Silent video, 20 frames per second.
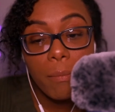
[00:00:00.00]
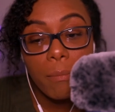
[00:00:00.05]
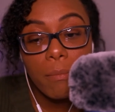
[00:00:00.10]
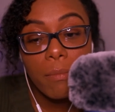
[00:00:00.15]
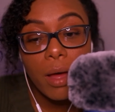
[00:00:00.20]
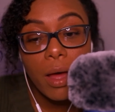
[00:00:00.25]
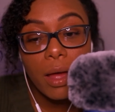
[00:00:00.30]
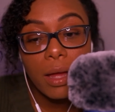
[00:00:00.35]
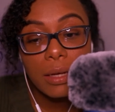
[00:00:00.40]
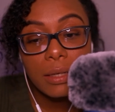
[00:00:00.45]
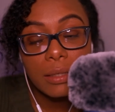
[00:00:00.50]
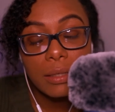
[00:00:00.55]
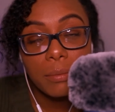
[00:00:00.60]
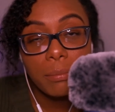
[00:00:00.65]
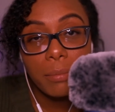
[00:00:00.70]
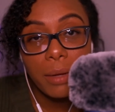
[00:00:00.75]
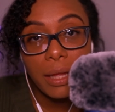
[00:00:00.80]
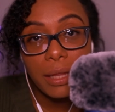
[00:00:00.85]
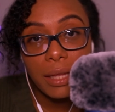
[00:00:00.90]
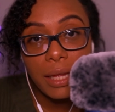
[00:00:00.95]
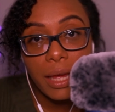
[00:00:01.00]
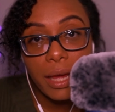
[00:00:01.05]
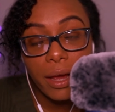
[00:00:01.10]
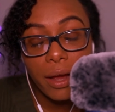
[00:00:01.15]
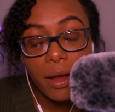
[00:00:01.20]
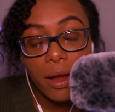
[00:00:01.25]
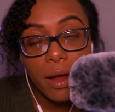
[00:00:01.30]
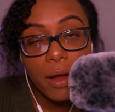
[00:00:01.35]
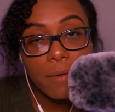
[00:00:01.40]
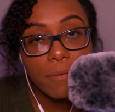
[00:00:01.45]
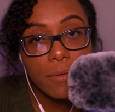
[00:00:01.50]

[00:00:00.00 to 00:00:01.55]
Montpelier,